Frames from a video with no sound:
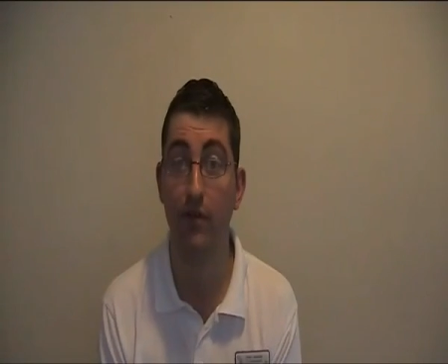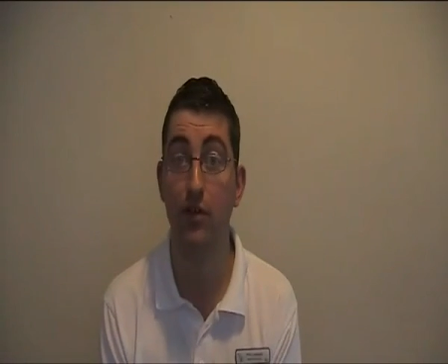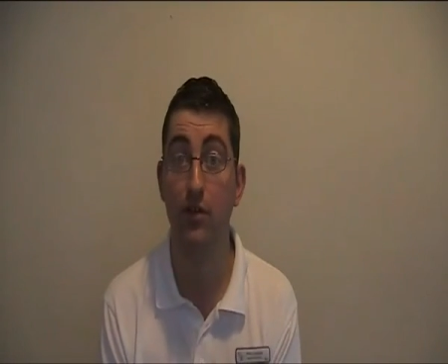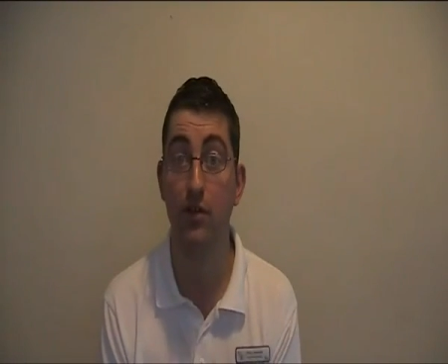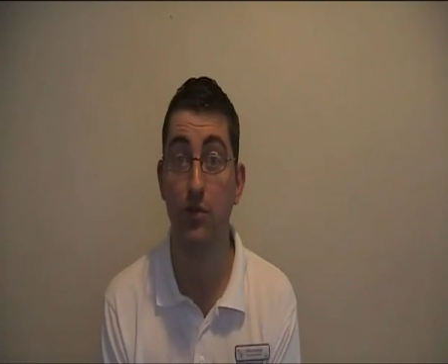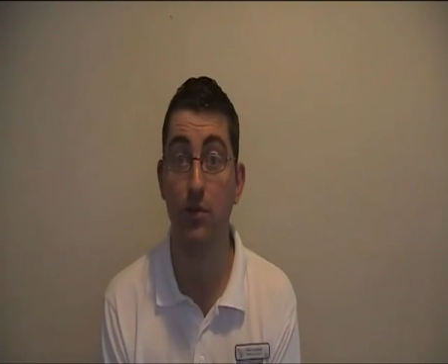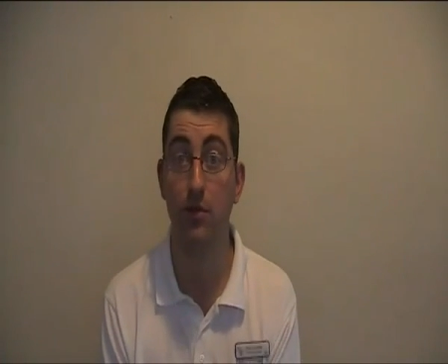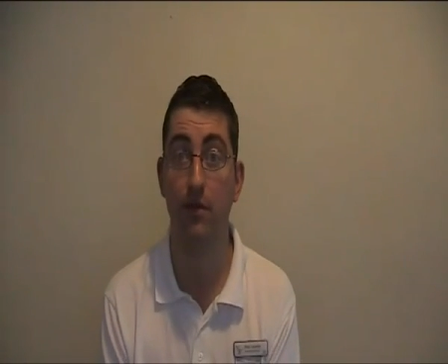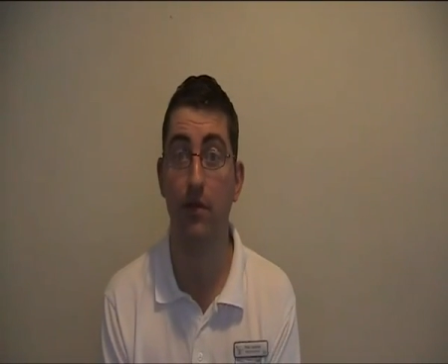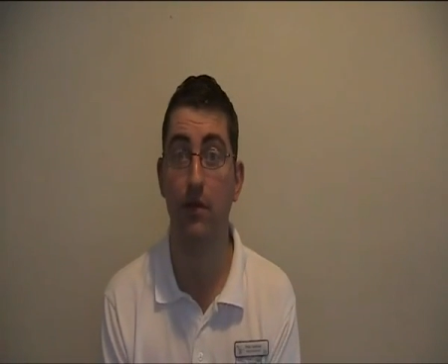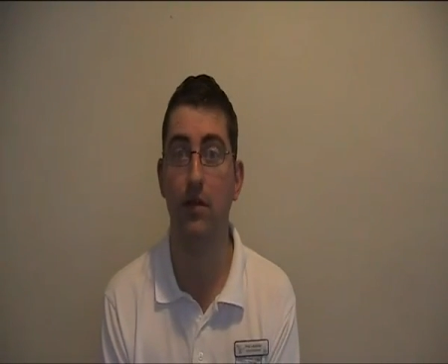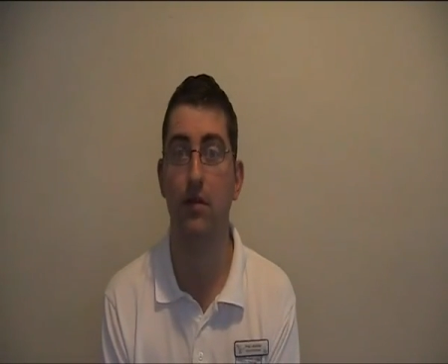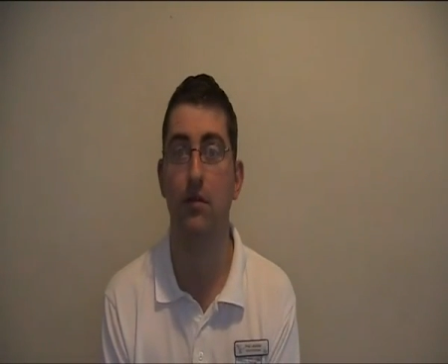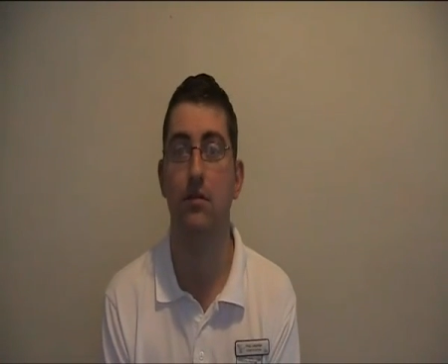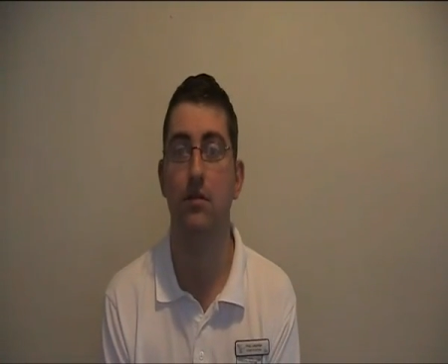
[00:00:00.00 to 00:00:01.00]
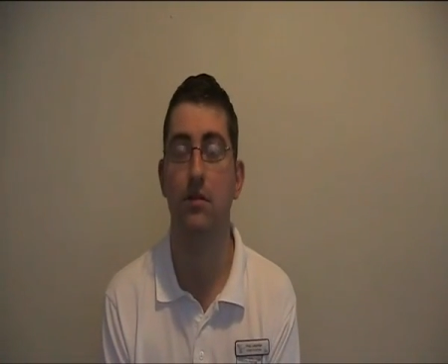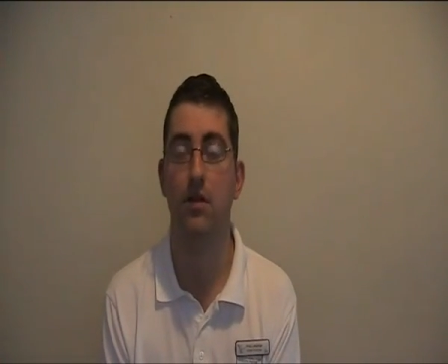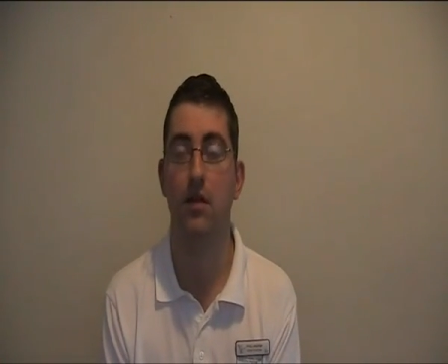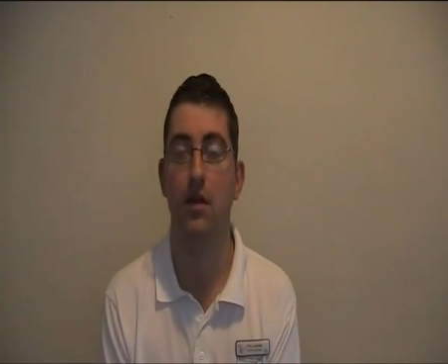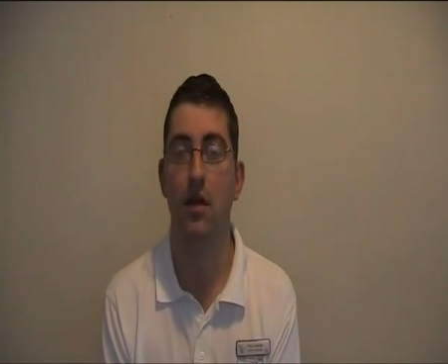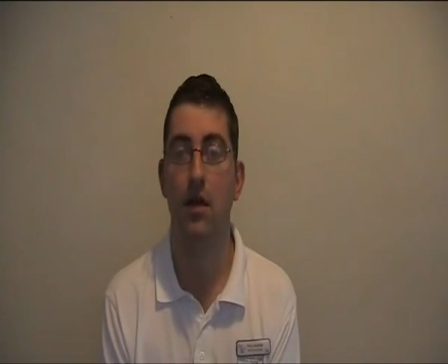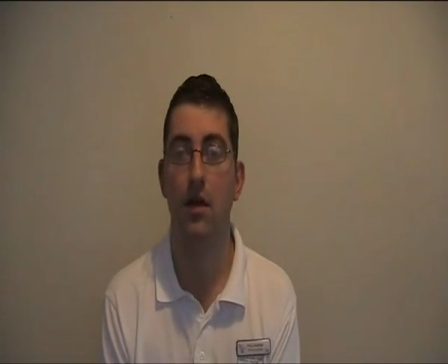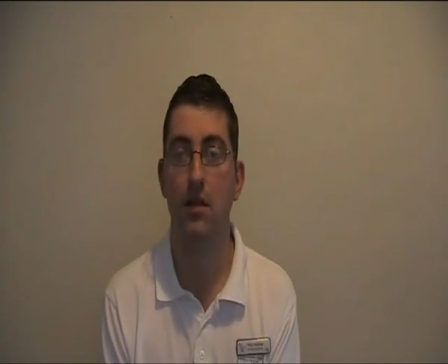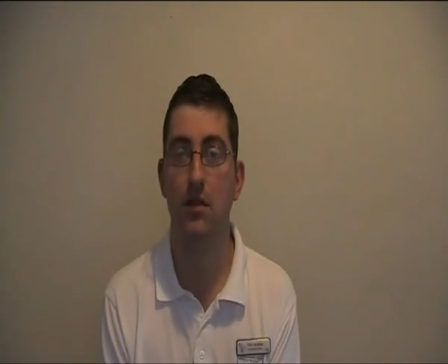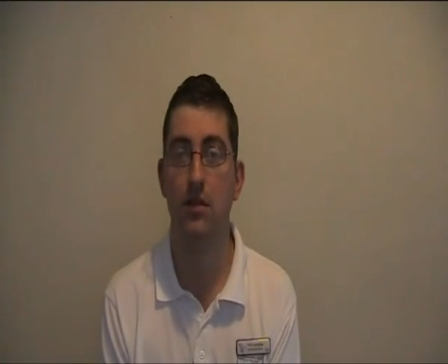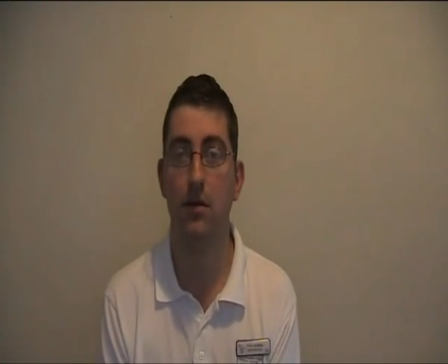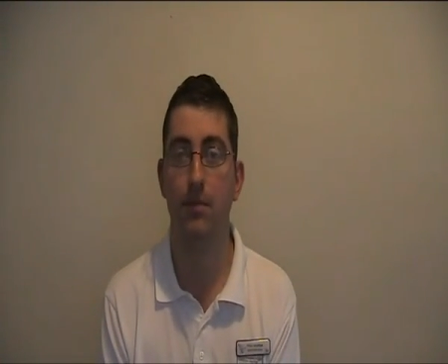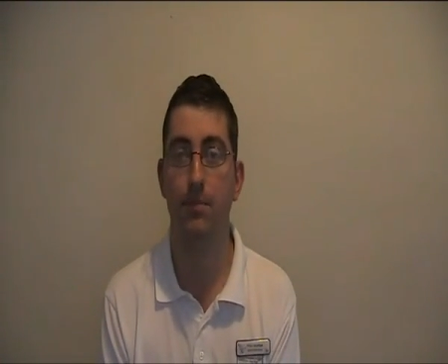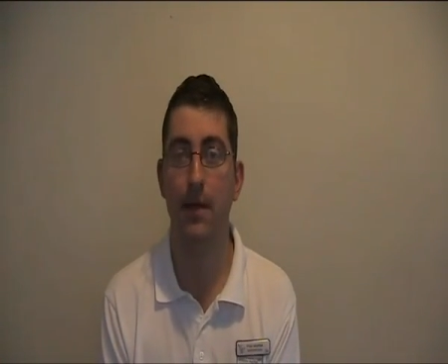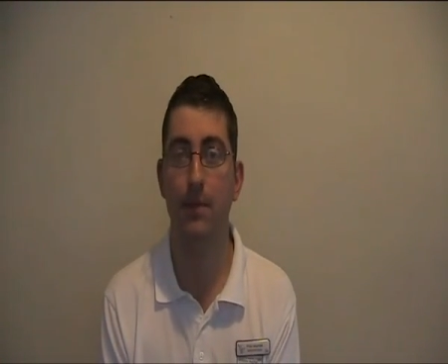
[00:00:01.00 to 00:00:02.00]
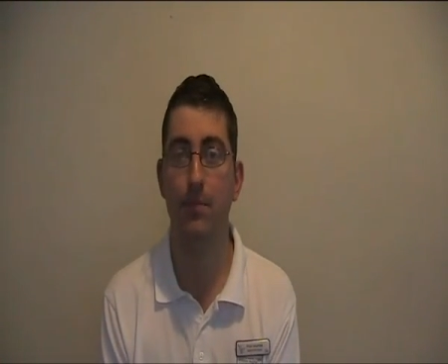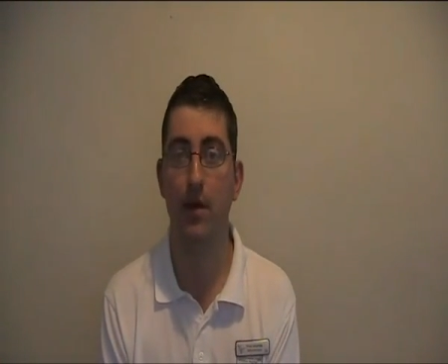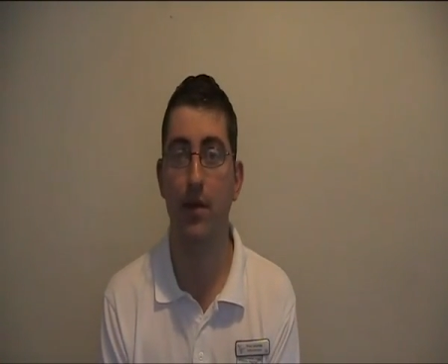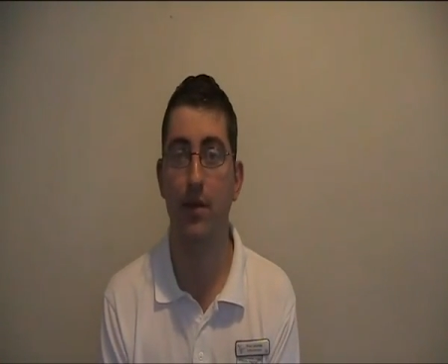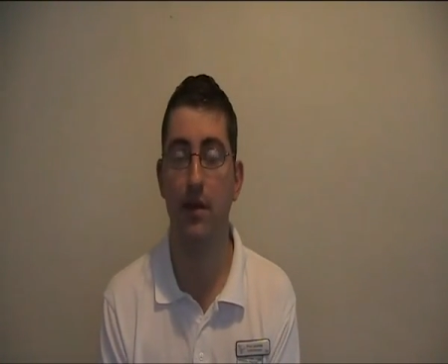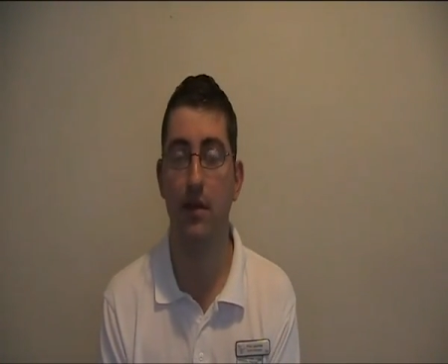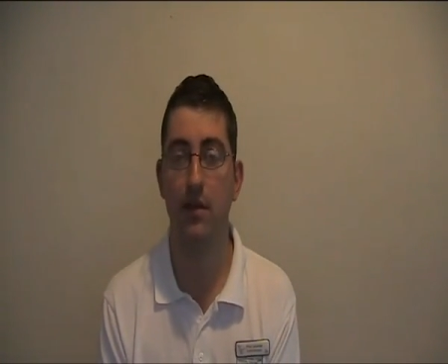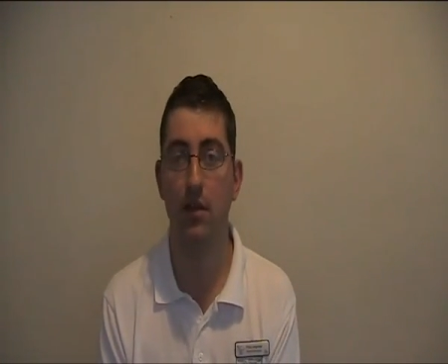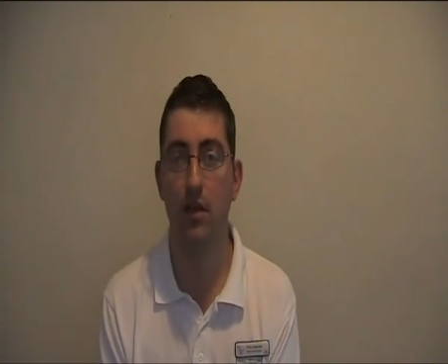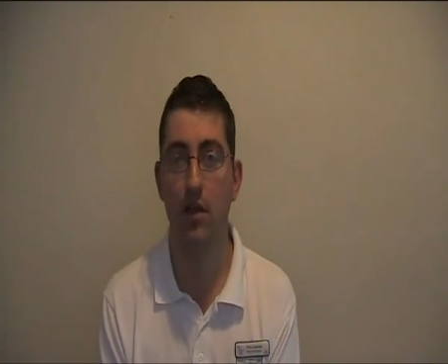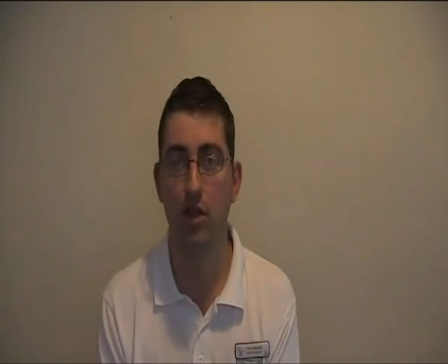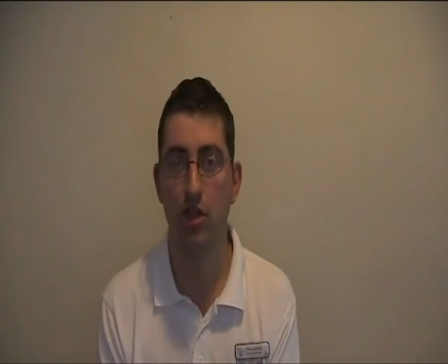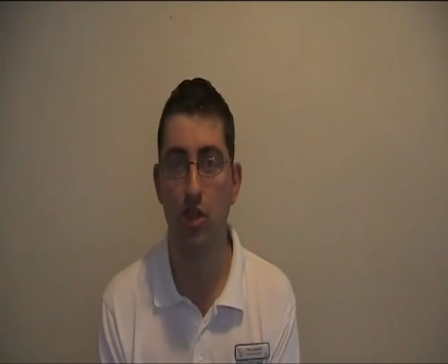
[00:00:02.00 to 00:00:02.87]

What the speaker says: you've ever used one of those. So big breath in,